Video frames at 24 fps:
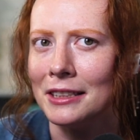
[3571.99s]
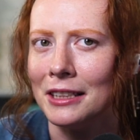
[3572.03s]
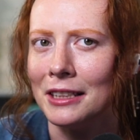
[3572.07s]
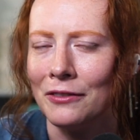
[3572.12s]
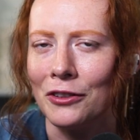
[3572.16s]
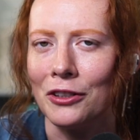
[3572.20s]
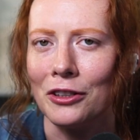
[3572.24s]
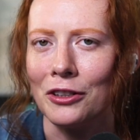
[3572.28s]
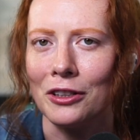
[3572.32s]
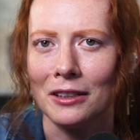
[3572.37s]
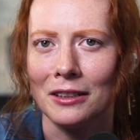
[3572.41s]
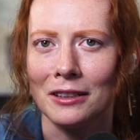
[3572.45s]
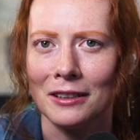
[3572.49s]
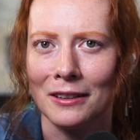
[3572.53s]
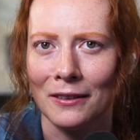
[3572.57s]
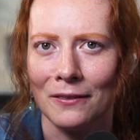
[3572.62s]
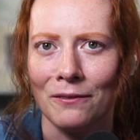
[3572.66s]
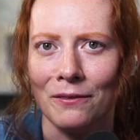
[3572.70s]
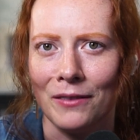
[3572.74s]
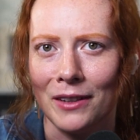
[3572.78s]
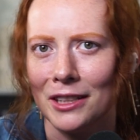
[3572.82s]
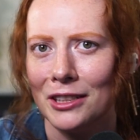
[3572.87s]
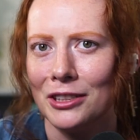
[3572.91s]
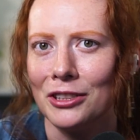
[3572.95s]
if you're
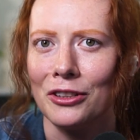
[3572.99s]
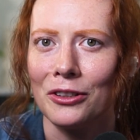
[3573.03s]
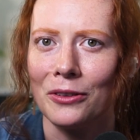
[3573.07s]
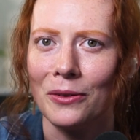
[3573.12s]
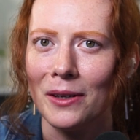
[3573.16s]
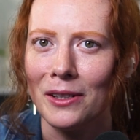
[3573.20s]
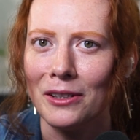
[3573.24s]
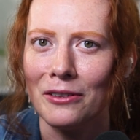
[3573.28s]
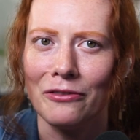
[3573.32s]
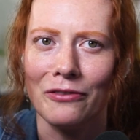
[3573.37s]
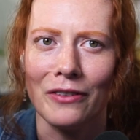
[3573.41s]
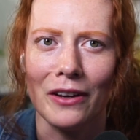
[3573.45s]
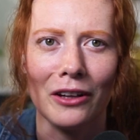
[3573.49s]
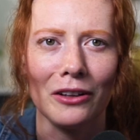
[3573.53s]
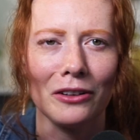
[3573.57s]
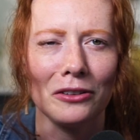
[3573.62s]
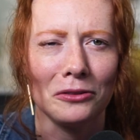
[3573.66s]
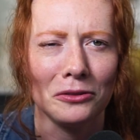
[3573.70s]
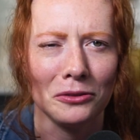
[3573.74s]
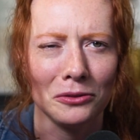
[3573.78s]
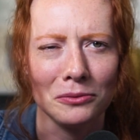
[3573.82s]
convinced you're going to fail,